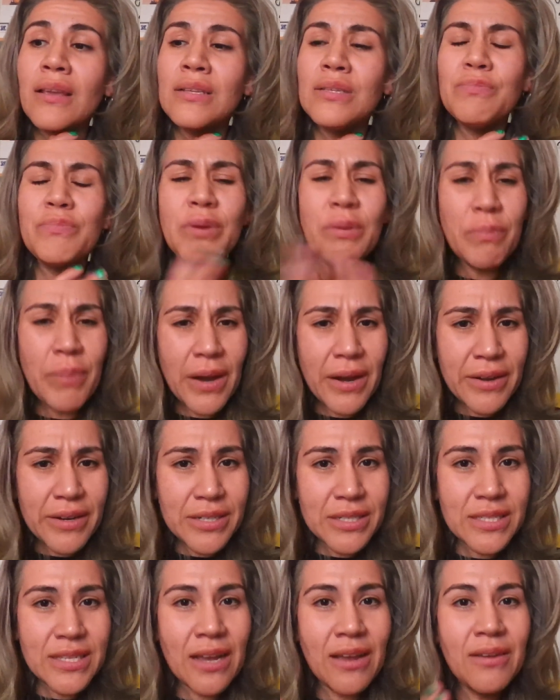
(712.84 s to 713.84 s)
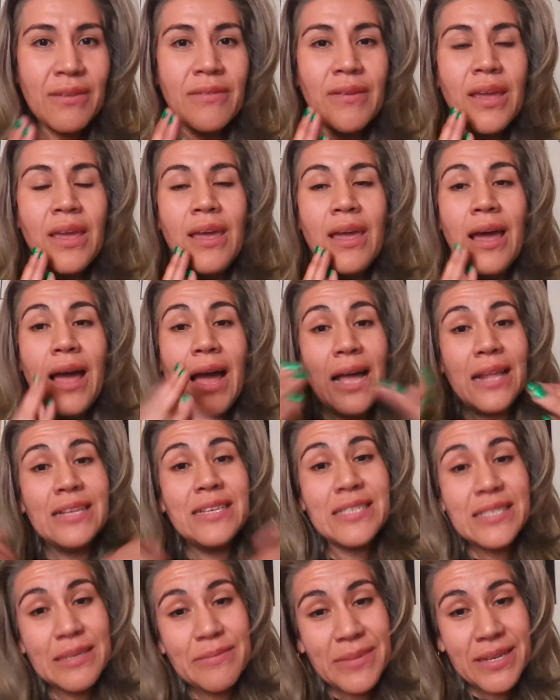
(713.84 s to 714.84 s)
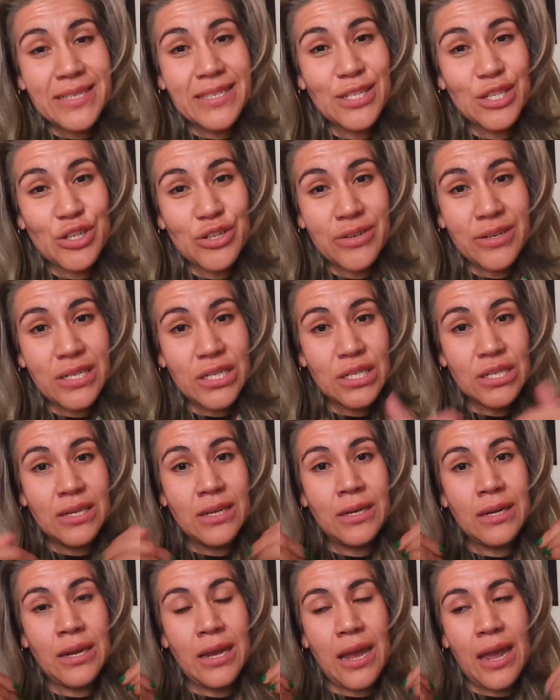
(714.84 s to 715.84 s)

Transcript: prepare yourself. At least in my situation,